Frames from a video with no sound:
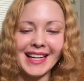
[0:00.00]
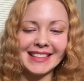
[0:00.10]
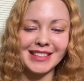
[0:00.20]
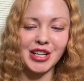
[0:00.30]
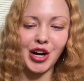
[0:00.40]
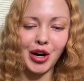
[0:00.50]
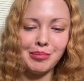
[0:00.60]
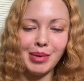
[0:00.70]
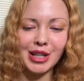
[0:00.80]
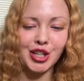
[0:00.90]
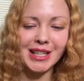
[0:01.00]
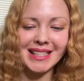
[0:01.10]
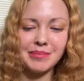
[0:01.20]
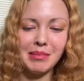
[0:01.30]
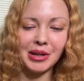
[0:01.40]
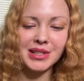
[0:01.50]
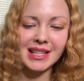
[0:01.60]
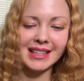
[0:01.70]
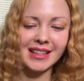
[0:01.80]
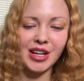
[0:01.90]
right, our butter is
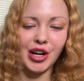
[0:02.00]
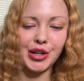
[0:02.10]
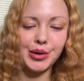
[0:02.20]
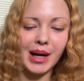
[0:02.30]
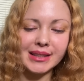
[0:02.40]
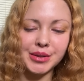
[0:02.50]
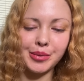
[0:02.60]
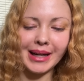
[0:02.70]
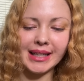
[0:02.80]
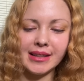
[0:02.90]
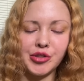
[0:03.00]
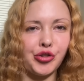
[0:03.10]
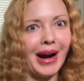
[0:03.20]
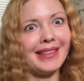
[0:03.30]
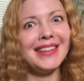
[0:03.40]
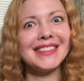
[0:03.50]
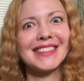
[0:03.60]
melting. Are you guys ready to try this?